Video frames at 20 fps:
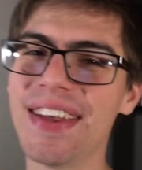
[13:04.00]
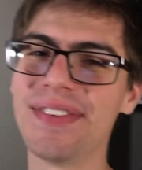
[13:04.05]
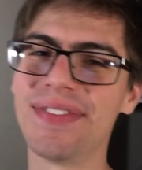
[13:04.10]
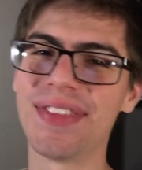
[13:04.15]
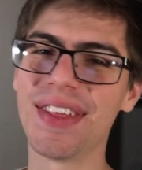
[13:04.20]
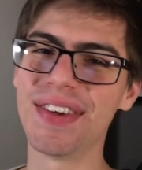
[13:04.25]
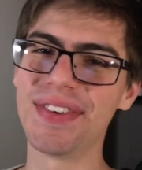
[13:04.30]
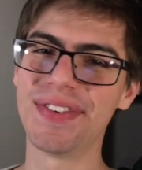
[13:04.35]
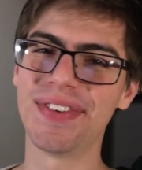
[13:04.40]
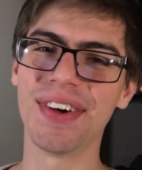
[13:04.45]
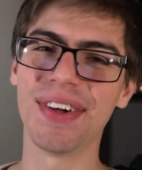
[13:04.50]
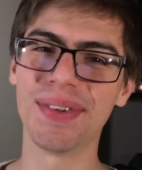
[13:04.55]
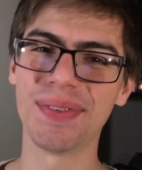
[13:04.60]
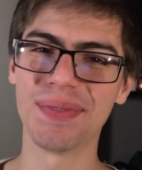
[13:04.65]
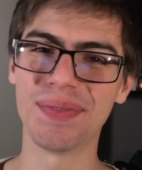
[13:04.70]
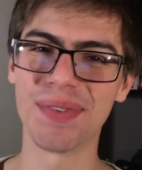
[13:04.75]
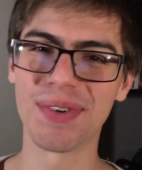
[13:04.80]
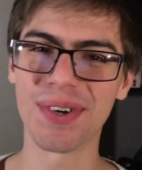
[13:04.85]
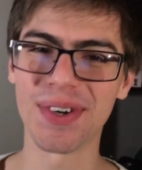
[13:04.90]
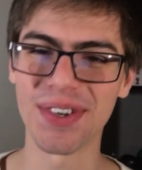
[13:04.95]
if they
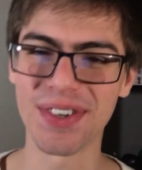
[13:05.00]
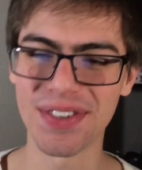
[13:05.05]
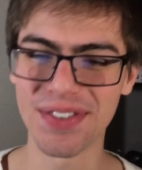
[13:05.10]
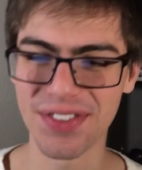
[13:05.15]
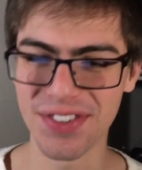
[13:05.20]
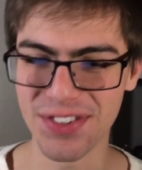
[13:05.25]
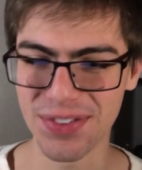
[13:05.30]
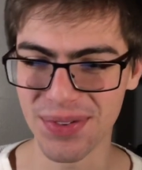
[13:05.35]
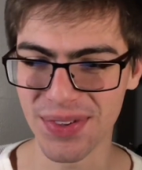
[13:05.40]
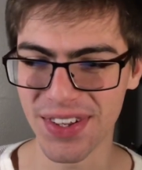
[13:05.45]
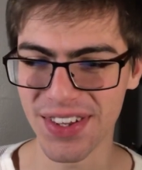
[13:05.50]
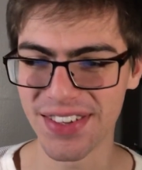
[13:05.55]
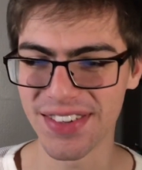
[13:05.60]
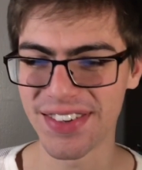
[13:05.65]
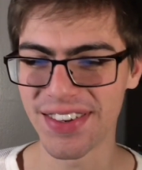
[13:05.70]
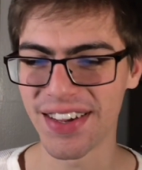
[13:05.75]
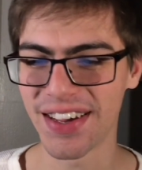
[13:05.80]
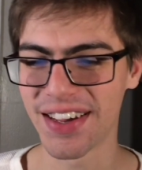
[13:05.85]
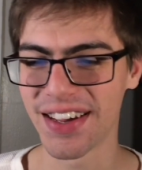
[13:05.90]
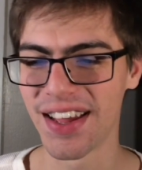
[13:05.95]
felt more
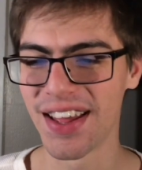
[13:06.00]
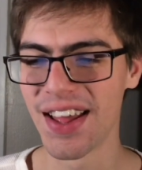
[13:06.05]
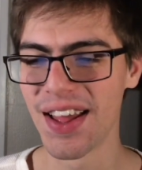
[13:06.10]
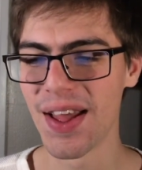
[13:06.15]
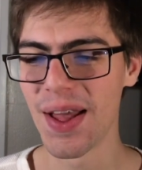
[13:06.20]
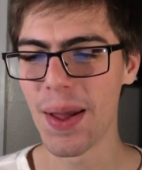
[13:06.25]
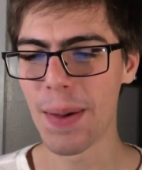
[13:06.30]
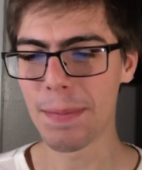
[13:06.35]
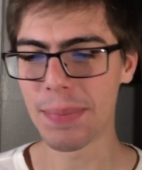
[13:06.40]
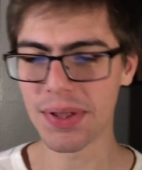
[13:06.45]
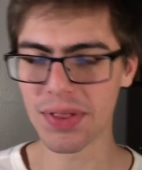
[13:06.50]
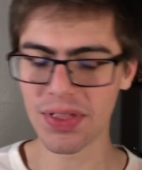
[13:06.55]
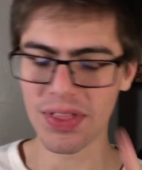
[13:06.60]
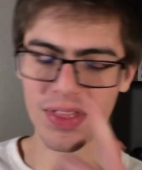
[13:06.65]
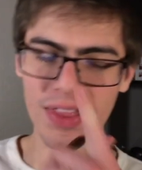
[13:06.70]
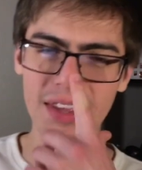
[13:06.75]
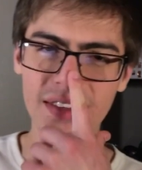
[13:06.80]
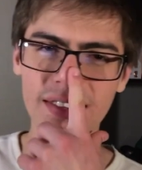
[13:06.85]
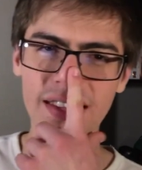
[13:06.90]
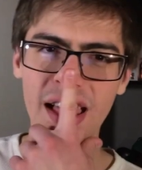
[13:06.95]
individualistic. But
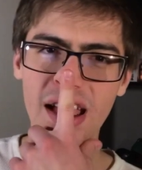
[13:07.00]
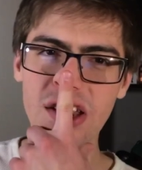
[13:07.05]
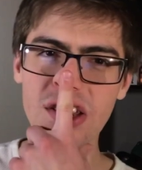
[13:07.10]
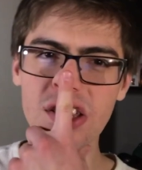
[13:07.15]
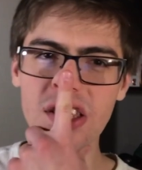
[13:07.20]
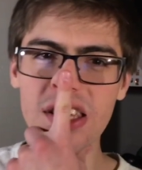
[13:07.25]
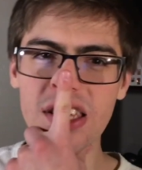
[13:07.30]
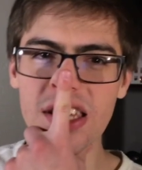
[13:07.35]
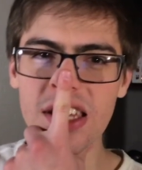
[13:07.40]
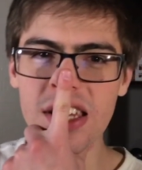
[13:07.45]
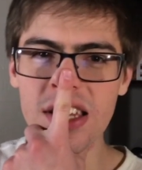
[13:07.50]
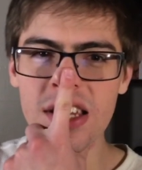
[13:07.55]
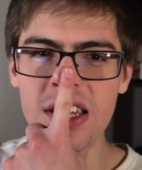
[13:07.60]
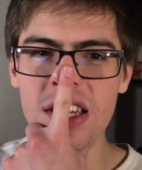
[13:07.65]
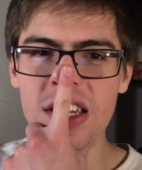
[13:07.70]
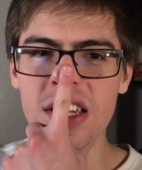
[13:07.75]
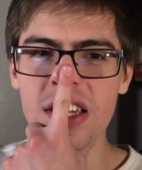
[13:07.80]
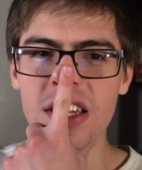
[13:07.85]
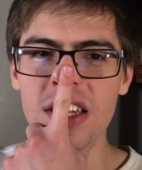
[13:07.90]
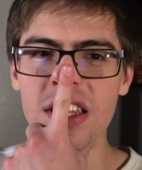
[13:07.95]
this actually
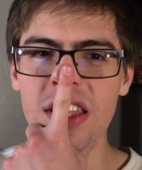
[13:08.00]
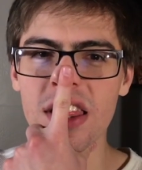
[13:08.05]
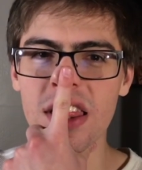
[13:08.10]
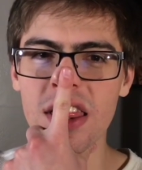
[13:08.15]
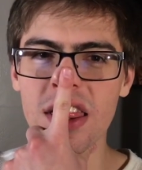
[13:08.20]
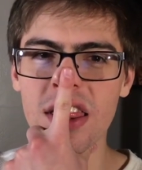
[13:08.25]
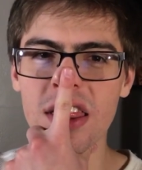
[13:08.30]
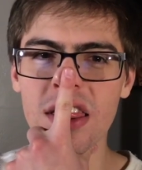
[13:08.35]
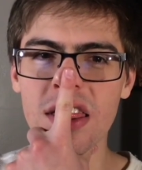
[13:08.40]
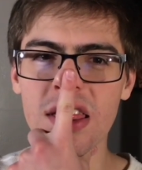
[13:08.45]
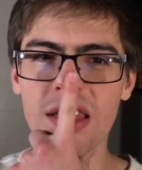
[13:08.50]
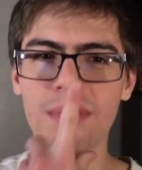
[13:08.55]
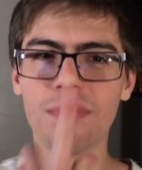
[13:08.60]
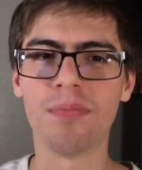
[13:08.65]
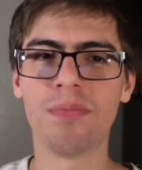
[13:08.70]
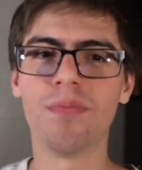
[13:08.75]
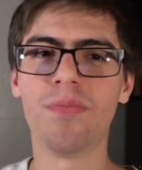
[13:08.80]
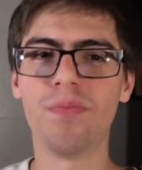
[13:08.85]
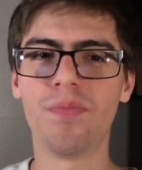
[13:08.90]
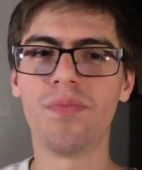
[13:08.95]
then
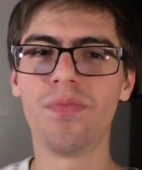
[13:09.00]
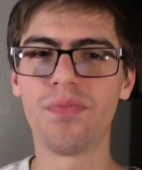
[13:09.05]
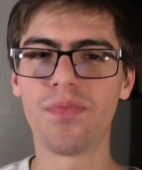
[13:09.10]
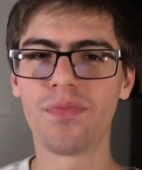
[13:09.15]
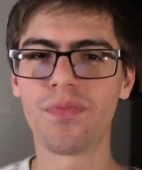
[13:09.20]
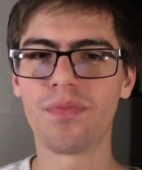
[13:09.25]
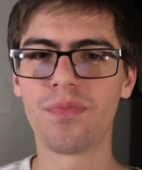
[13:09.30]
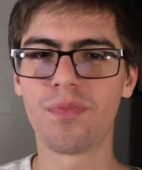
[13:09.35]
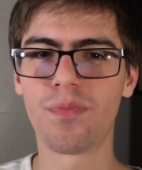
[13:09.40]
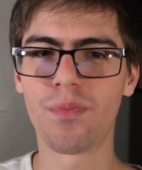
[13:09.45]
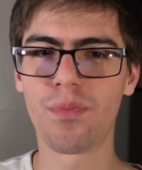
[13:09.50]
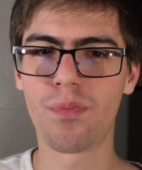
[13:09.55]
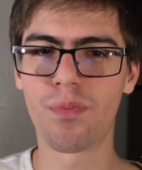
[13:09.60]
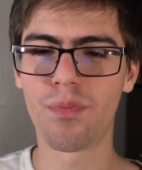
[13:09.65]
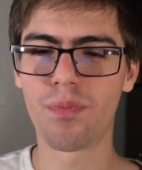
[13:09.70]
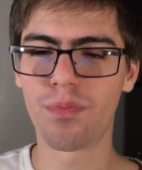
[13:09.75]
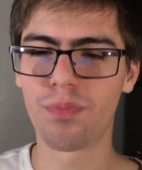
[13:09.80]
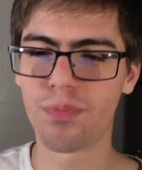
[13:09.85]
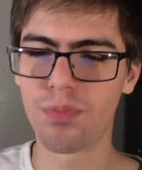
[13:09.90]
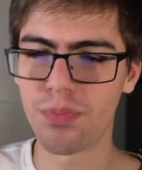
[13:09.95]

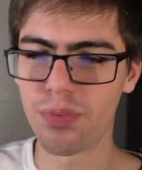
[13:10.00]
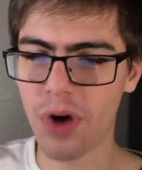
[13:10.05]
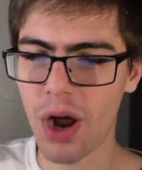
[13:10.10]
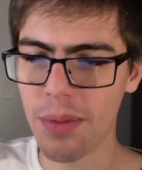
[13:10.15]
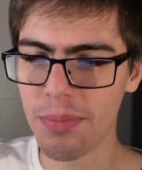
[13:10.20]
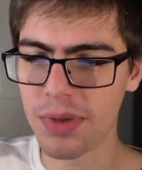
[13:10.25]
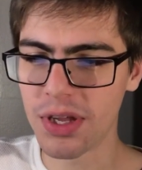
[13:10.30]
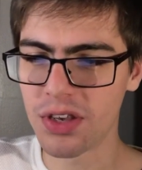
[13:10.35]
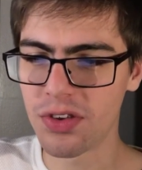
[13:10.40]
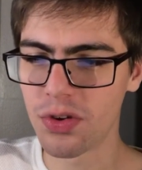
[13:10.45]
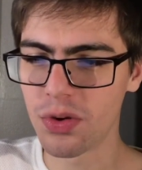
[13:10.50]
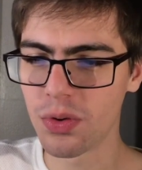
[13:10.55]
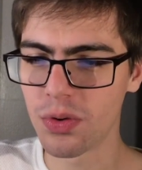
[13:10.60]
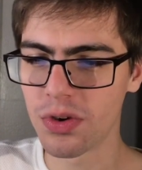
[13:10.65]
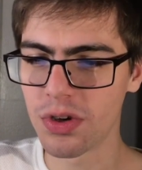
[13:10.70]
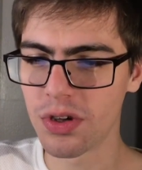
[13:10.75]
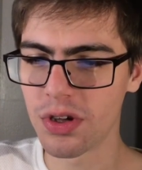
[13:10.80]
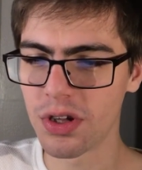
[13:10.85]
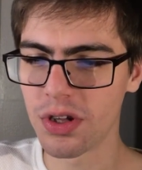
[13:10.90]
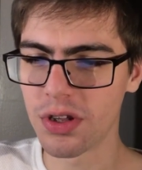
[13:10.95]
brought me
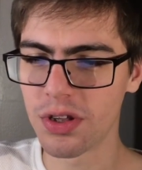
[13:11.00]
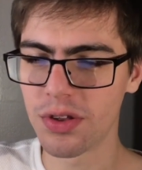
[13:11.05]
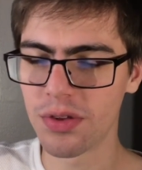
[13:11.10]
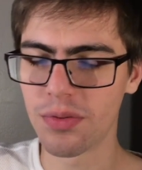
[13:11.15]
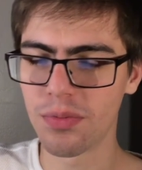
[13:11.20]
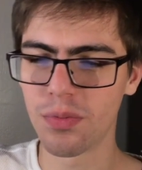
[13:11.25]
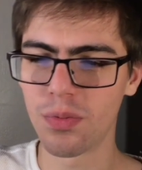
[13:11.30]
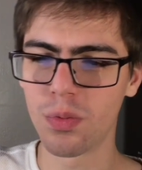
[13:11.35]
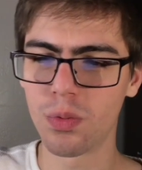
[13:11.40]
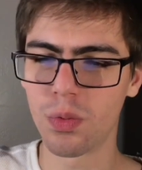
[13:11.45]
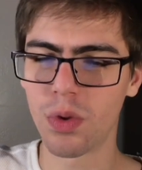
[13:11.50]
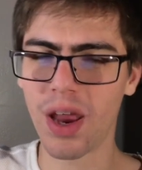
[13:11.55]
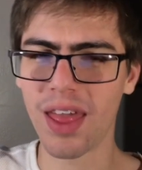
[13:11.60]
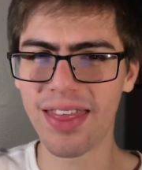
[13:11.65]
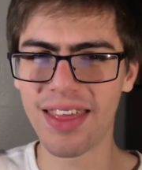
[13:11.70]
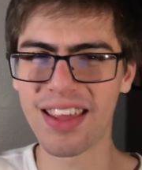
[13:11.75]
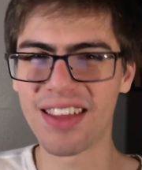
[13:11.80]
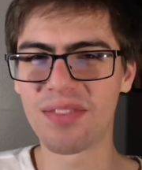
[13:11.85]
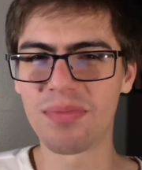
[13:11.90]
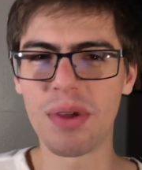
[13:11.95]
to a what I
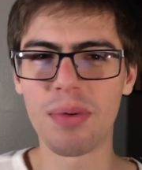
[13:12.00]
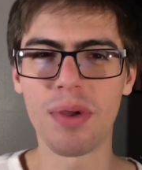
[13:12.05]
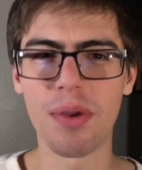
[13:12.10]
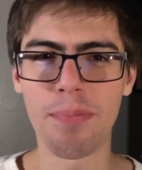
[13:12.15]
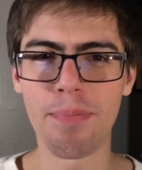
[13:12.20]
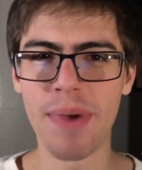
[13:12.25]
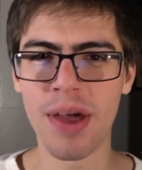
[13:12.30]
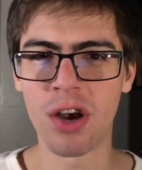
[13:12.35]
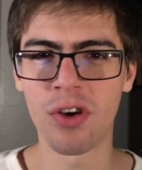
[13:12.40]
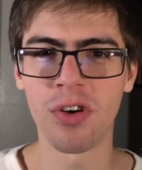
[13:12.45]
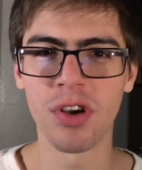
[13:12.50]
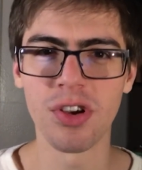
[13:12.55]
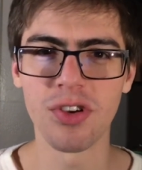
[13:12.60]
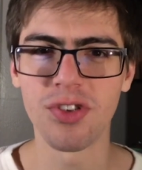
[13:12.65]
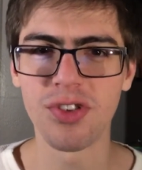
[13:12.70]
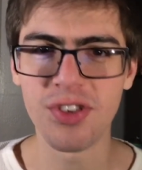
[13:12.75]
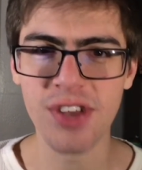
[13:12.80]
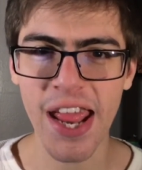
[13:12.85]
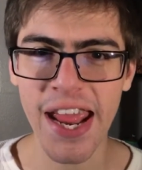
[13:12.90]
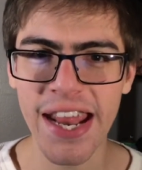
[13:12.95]
think is maybe a better
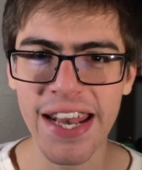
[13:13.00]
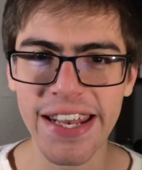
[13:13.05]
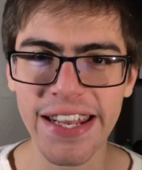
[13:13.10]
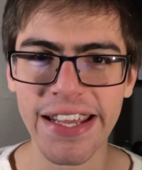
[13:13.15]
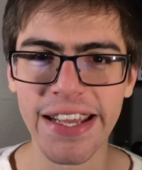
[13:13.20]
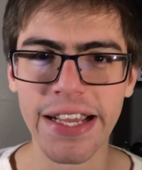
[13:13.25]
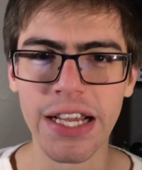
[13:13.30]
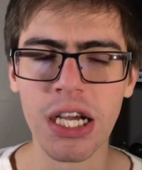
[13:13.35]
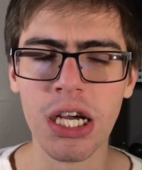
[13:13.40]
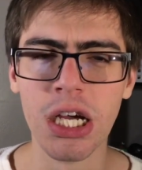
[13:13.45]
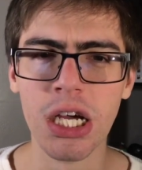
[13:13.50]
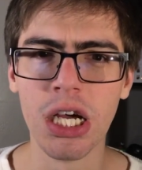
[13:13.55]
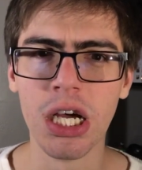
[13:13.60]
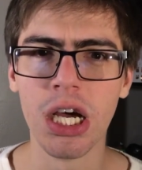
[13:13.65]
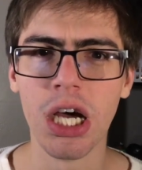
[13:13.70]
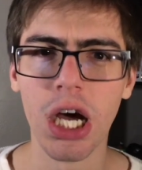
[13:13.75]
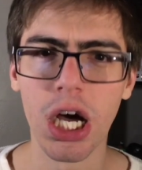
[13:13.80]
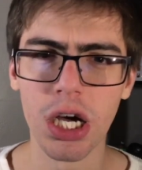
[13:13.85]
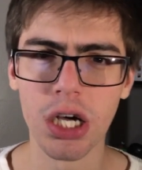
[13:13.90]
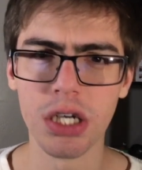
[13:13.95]
understanding
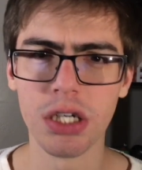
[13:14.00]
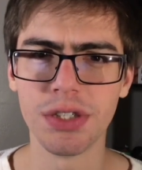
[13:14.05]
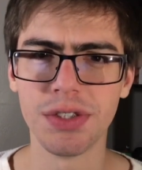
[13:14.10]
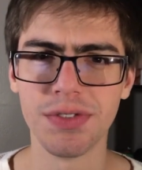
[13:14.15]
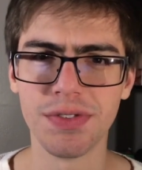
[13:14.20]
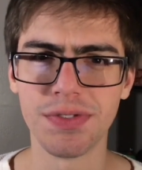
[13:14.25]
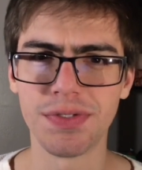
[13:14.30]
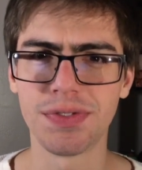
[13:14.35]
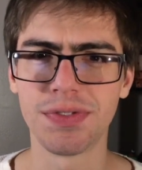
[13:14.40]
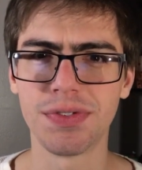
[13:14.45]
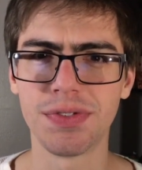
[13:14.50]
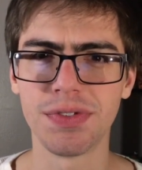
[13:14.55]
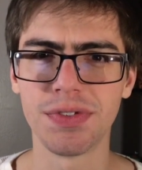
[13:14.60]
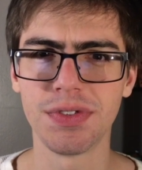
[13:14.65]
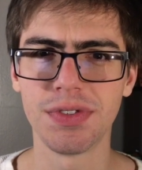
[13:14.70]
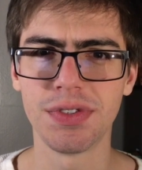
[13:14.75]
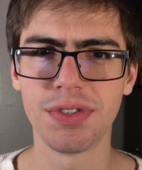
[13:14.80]
of